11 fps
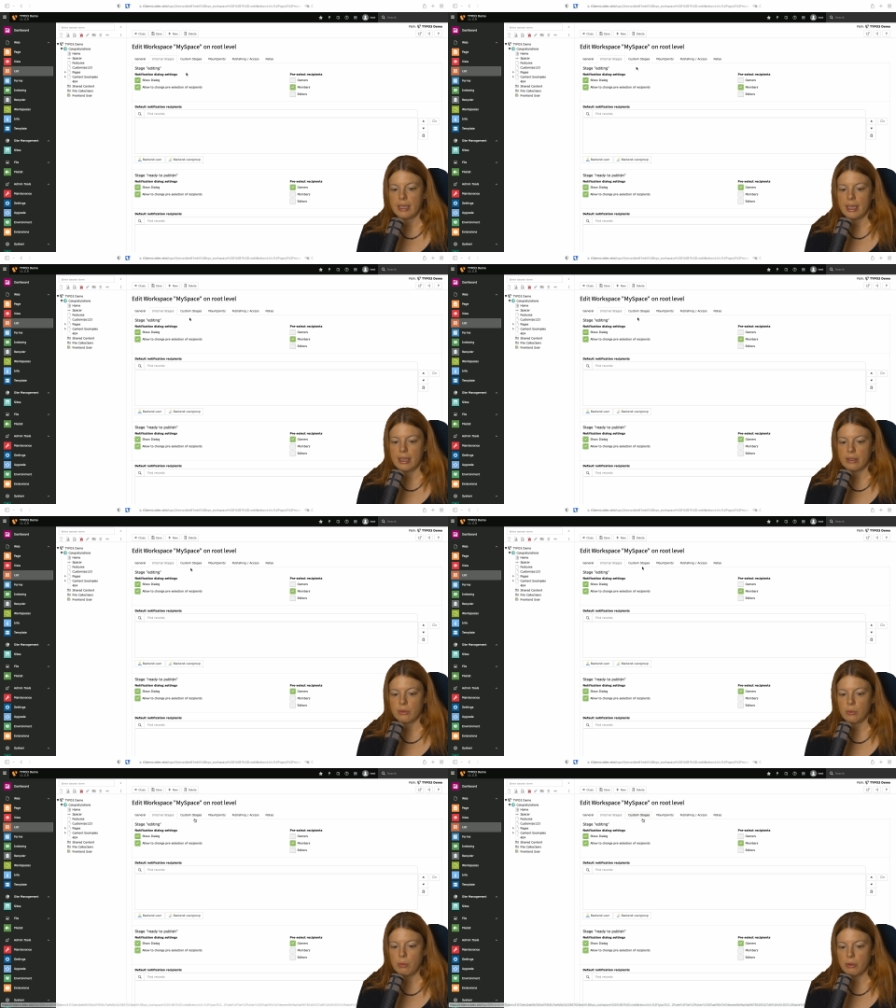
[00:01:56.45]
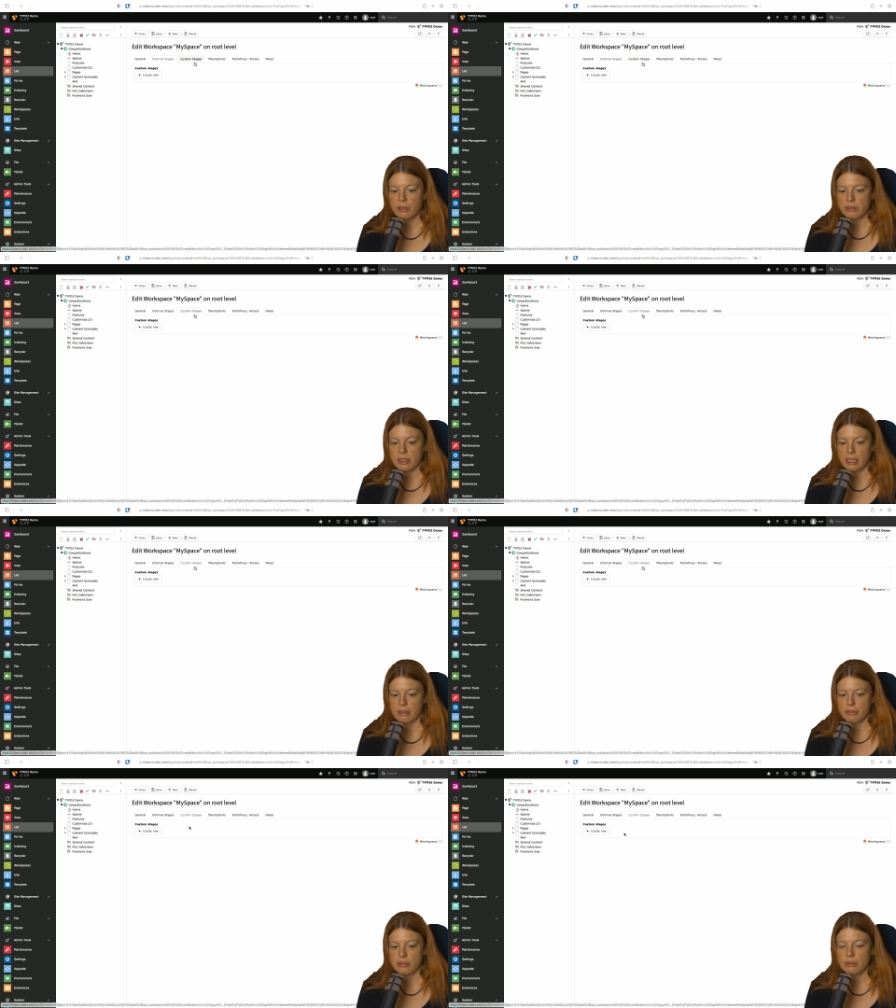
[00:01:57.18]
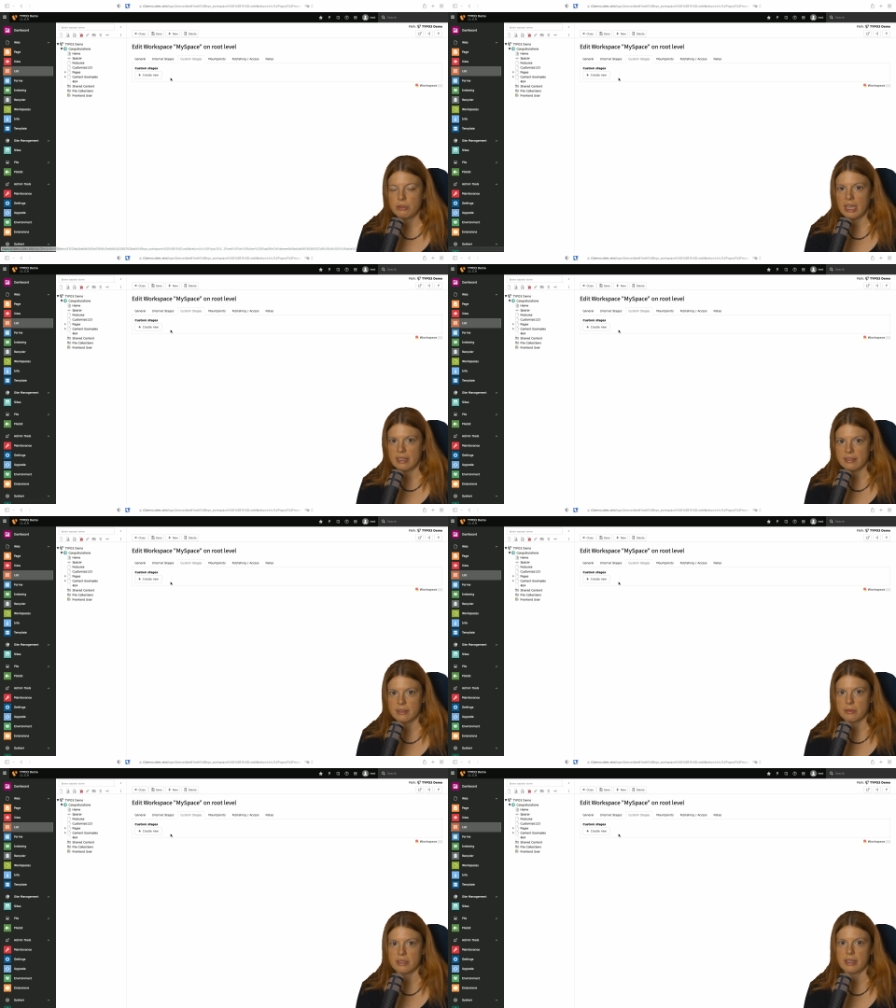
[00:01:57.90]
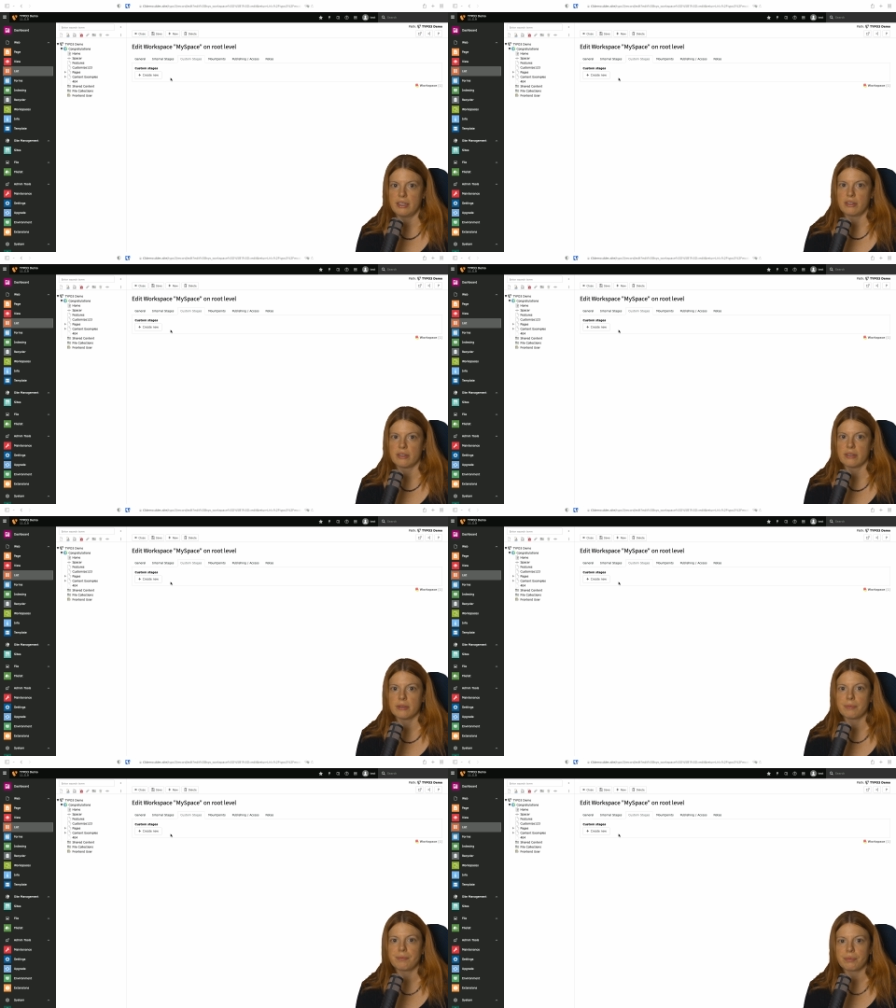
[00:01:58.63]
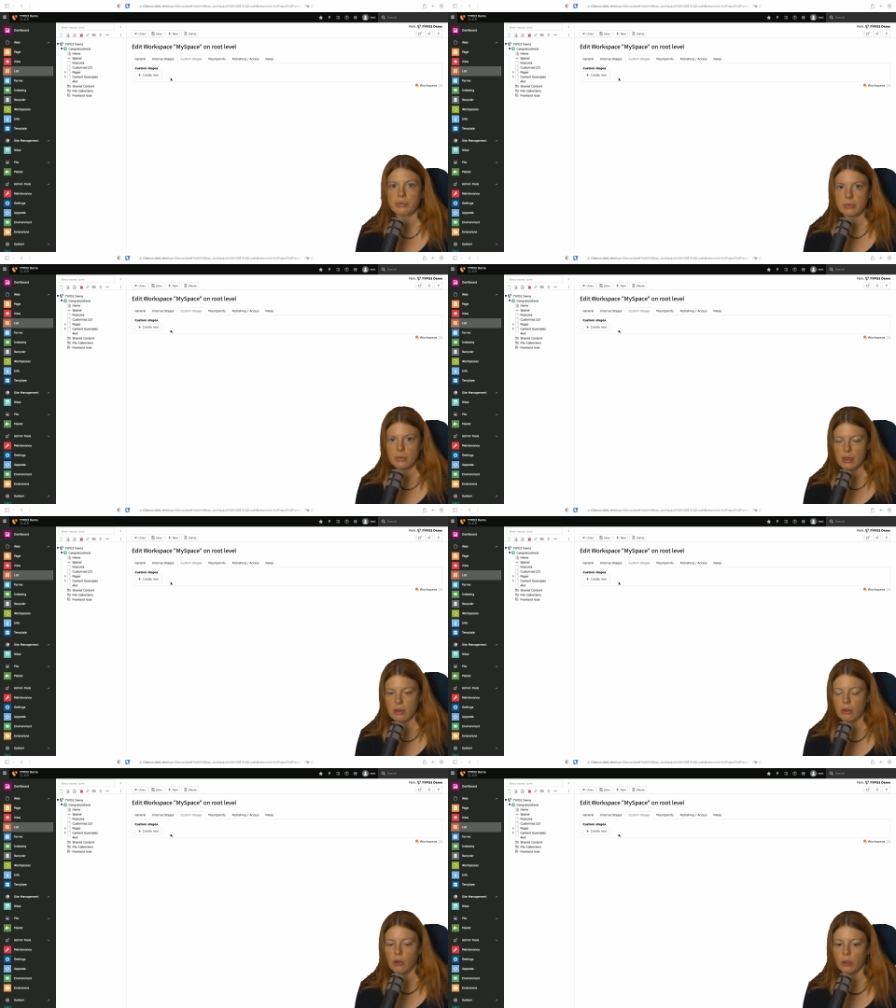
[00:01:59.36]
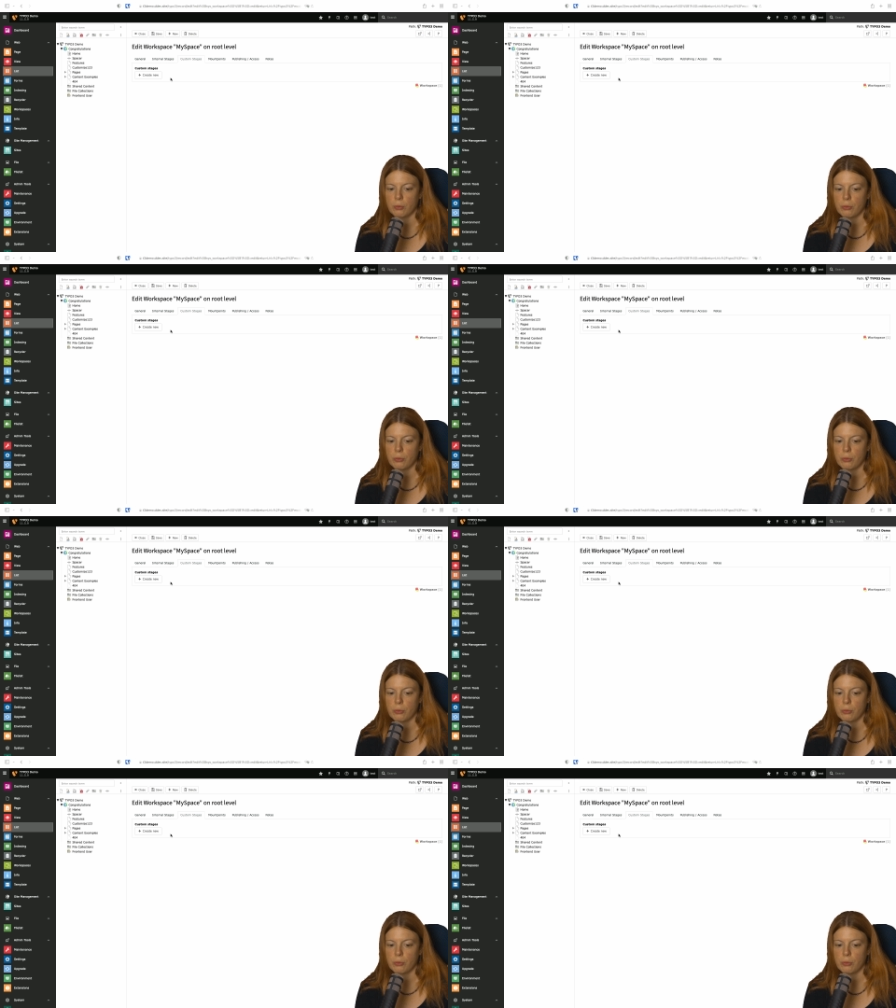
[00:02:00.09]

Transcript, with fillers: And we want to have two custom stages called